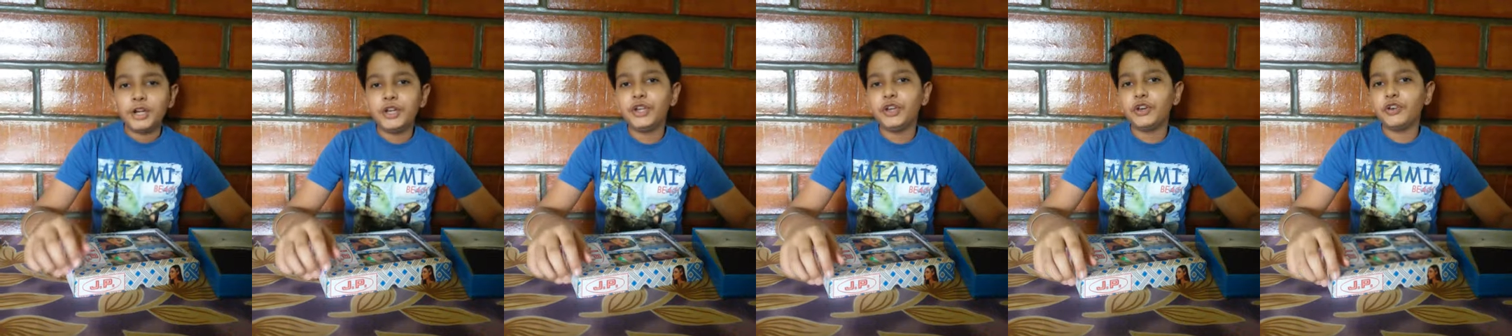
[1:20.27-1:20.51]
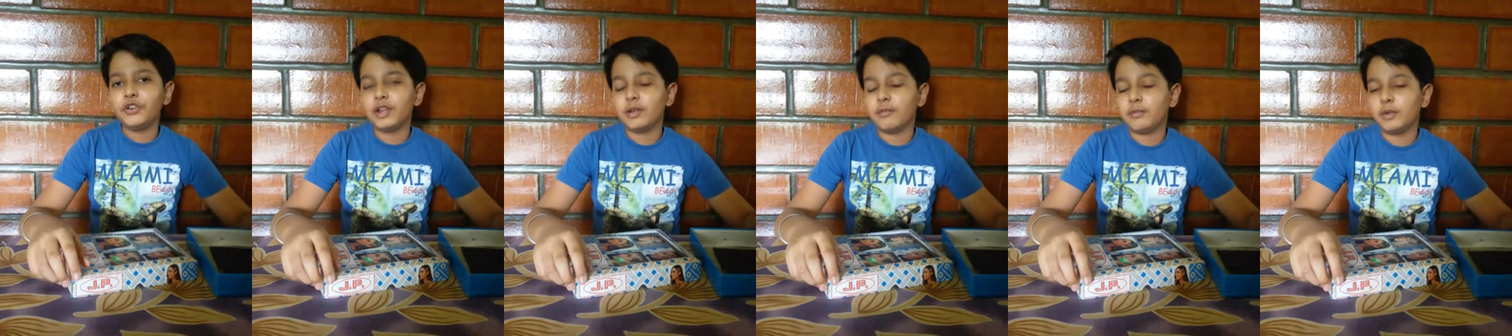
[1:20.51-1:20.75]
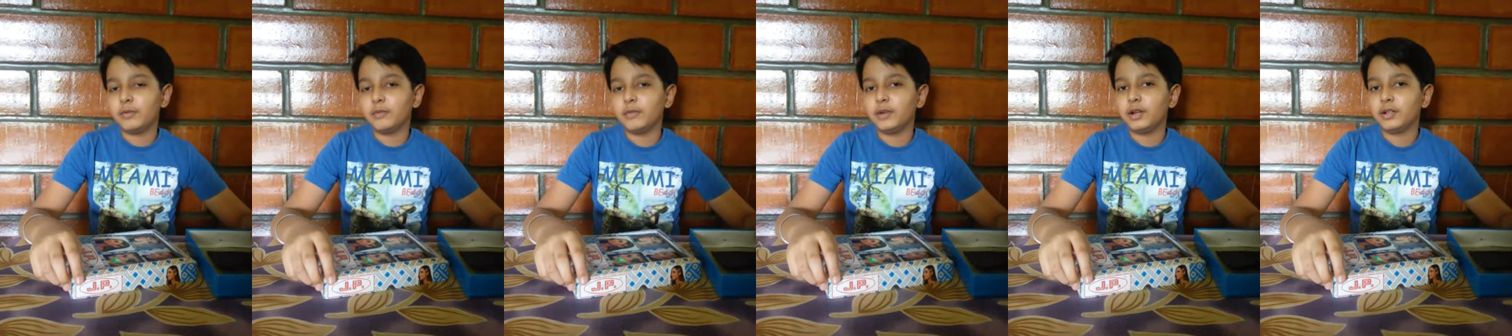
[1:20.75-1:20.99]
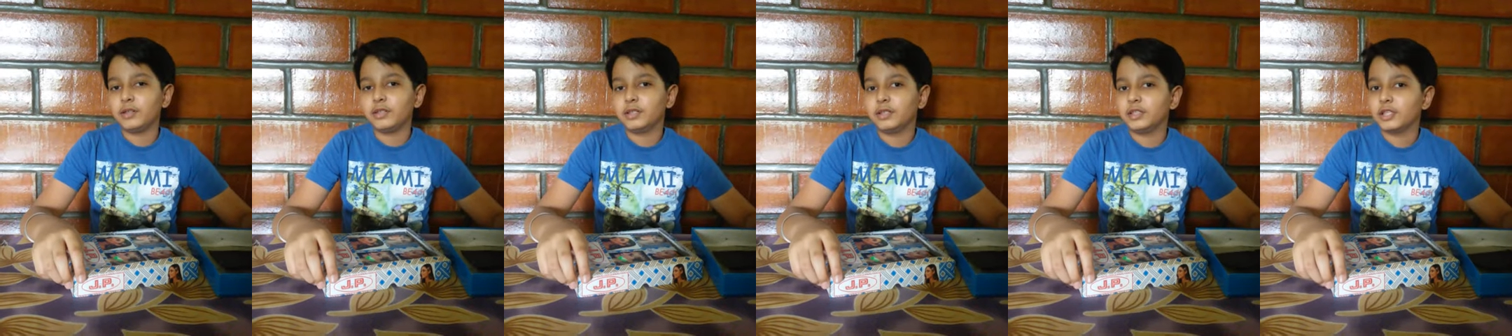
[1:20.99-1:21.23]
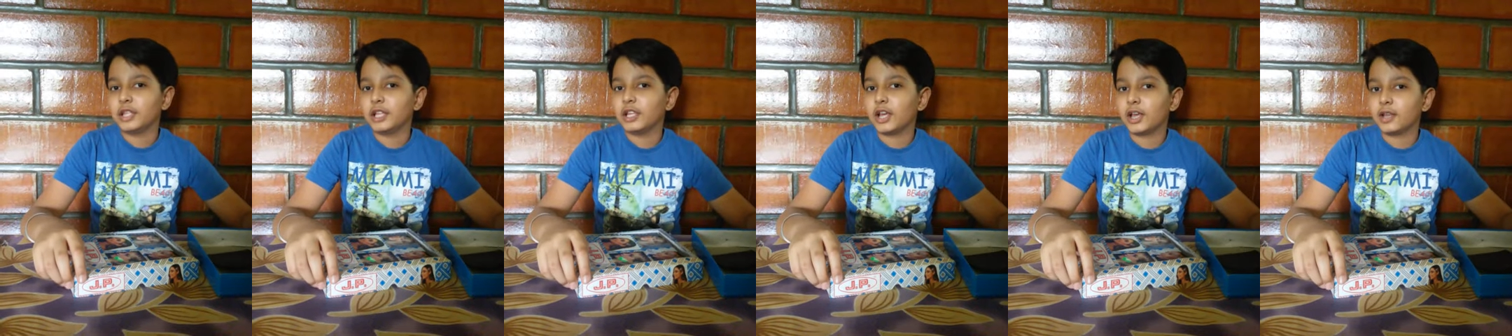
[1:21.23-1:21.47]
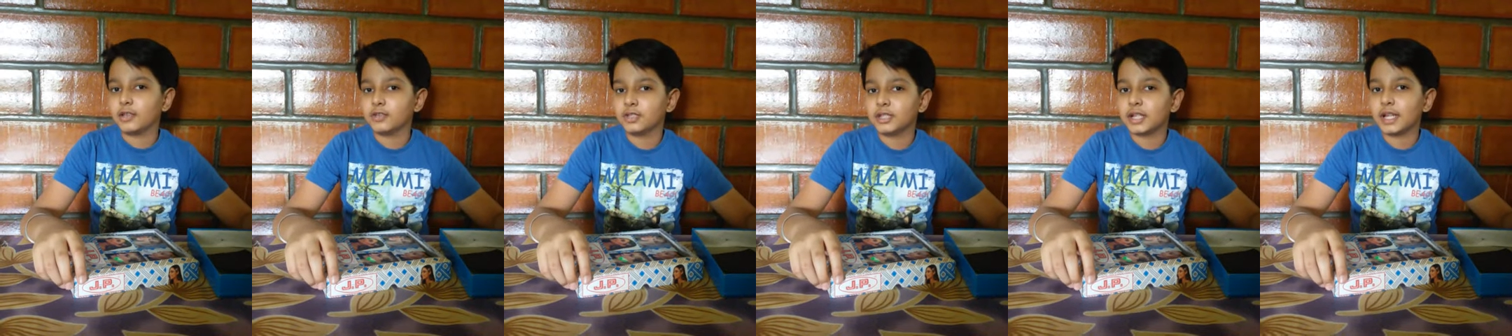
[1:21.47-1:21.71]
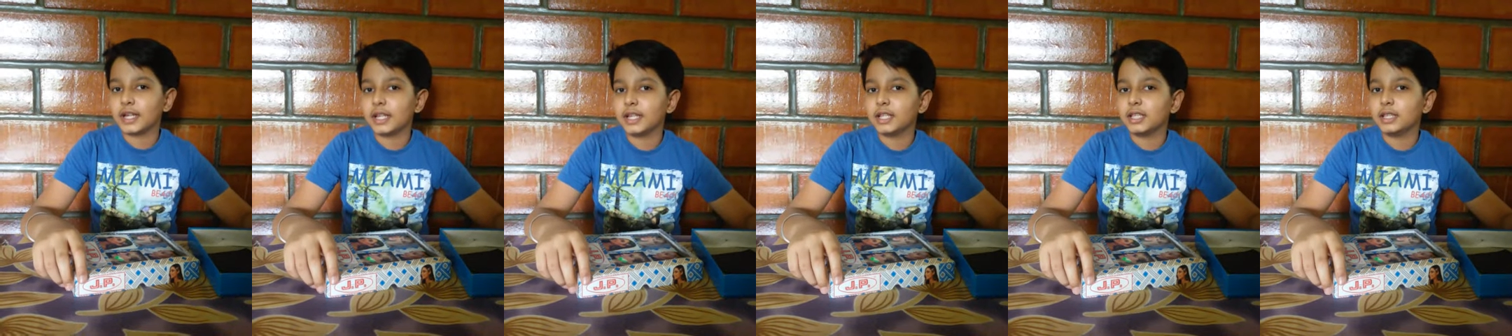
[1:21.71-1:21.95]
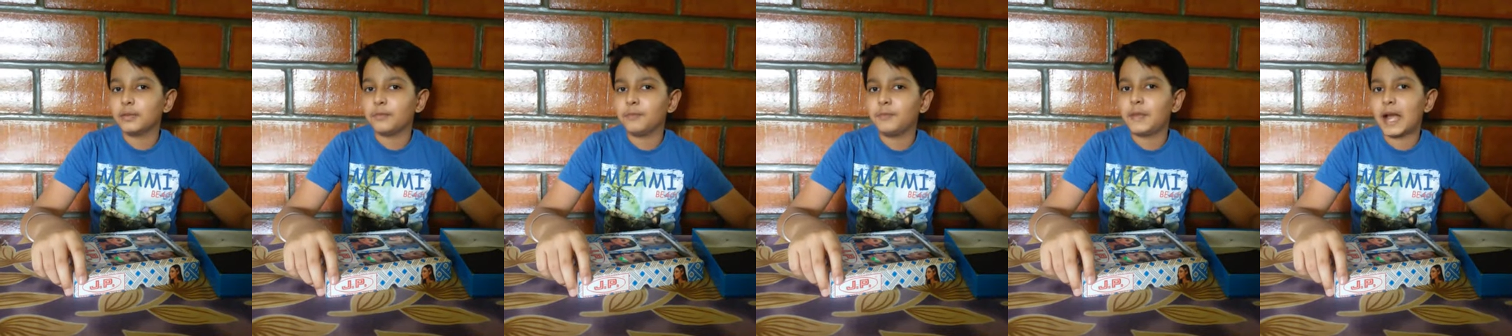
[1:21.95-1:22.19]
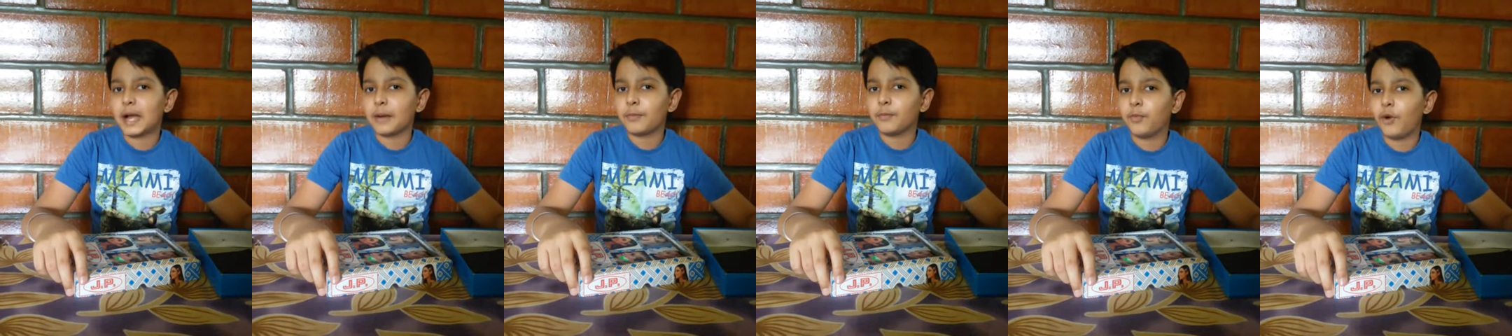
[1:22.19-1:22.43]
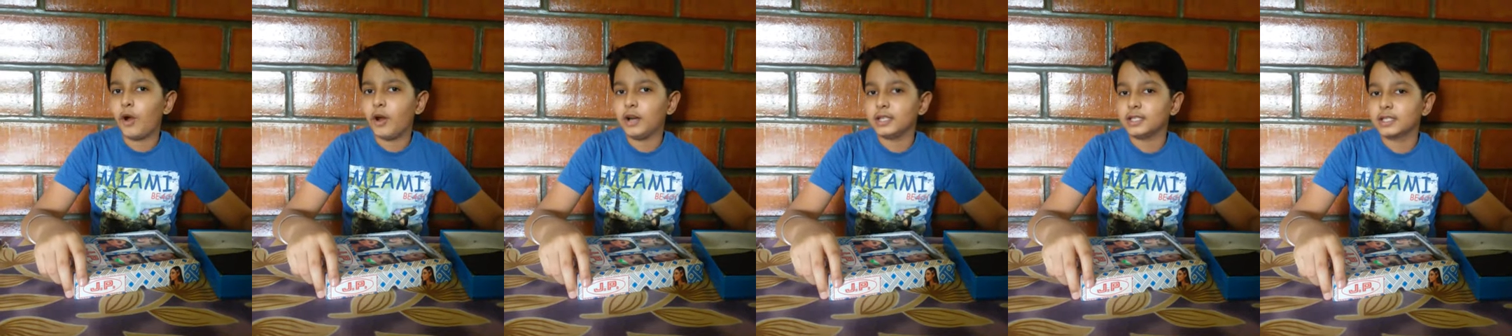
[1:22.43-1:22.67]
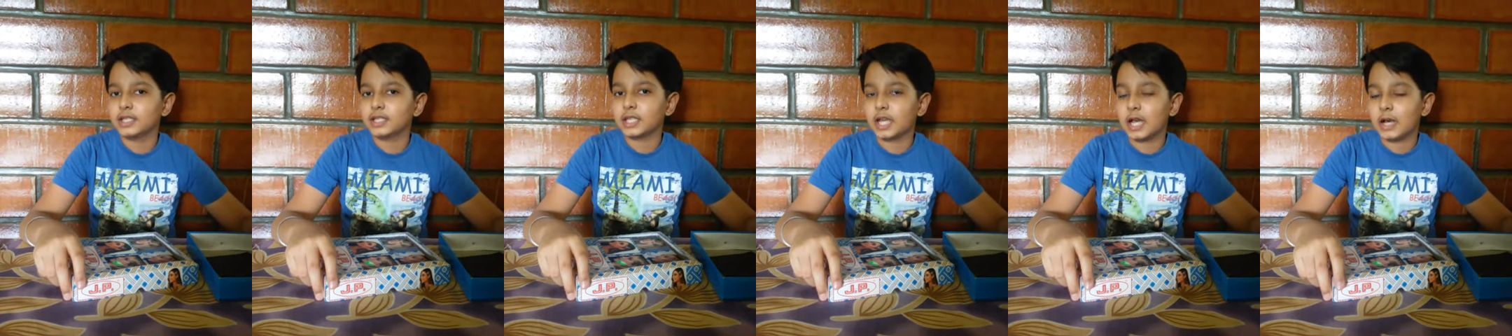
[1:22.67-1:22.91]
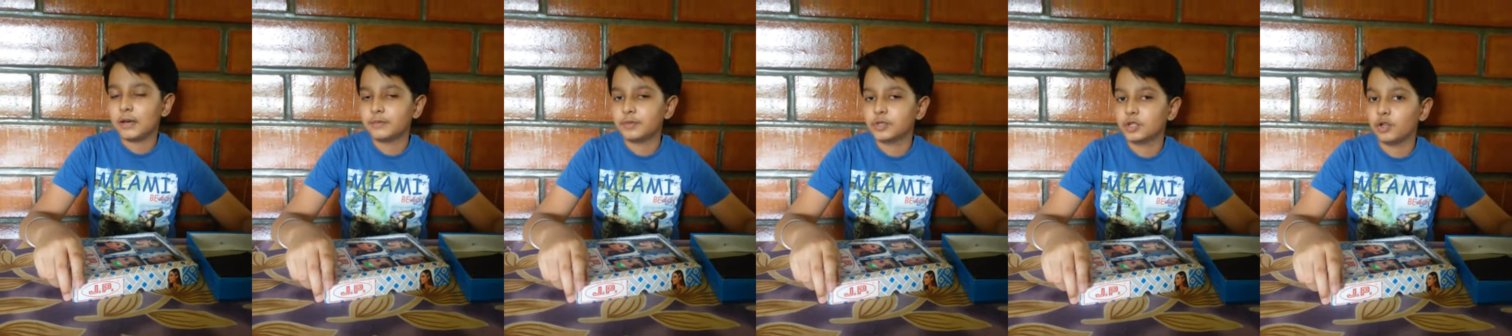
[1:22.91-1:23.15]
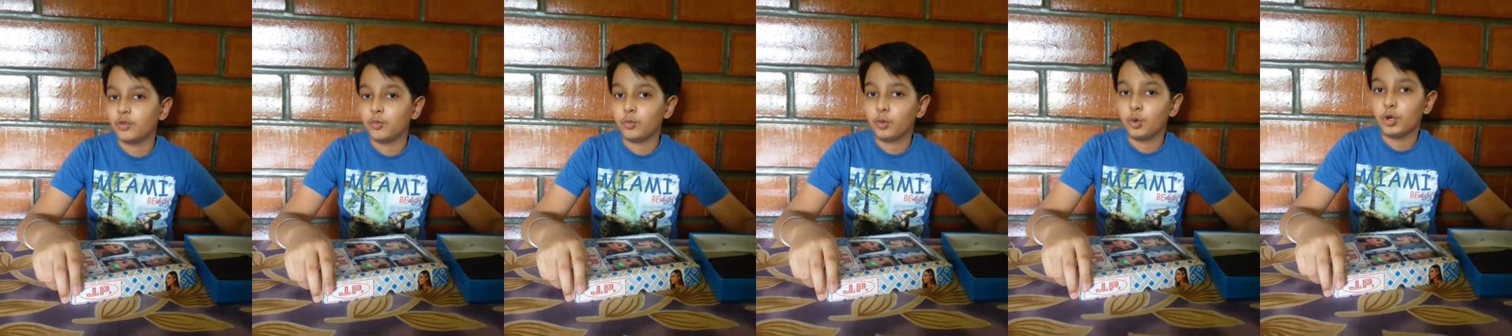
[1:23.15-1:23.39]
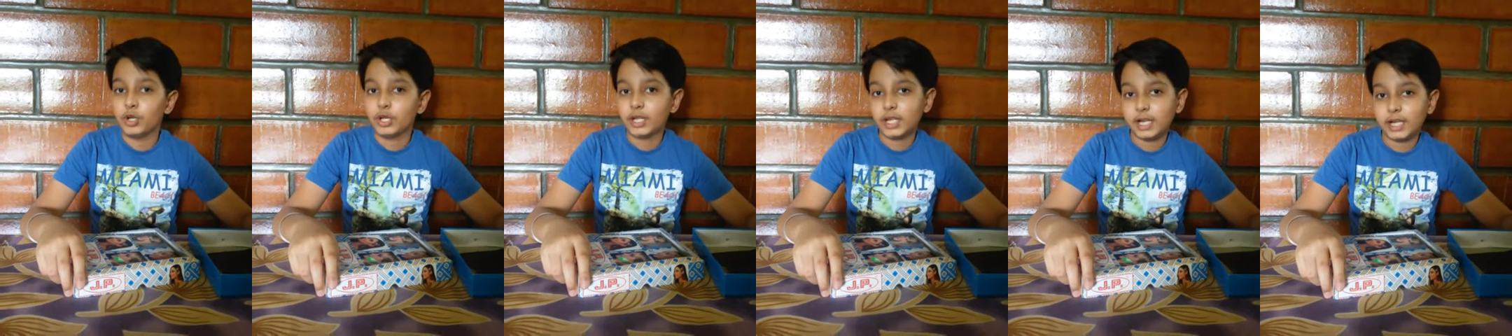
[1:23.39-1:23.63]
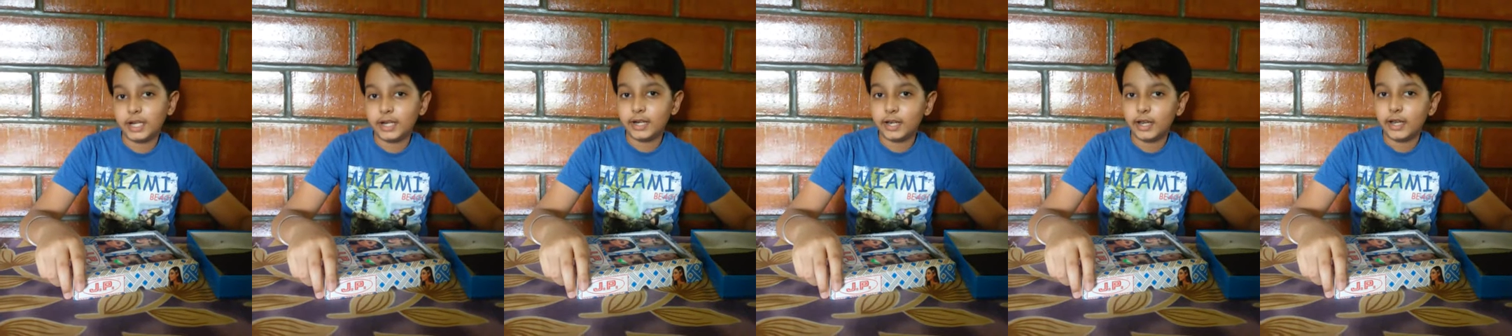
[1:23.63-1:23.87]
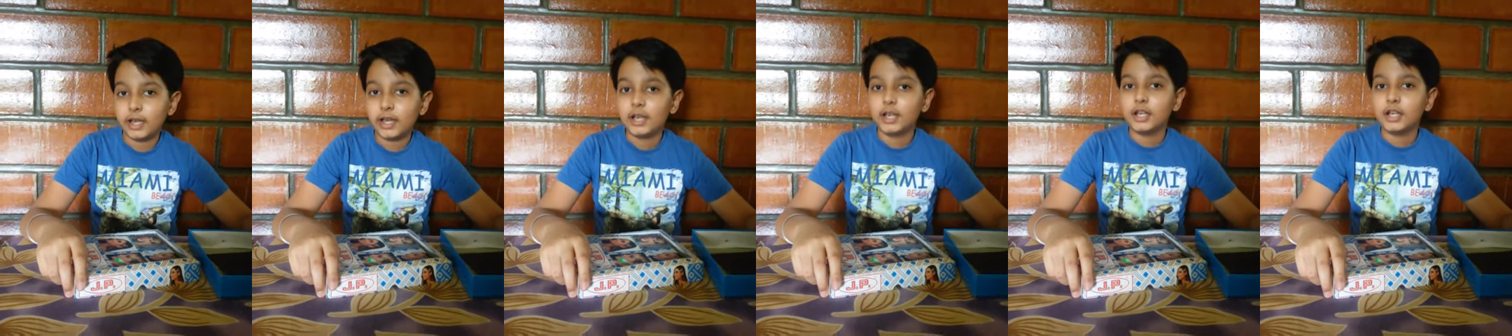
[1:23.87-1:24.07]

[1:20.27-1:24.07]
Do you remember that I studied the black bodies absorb more heat?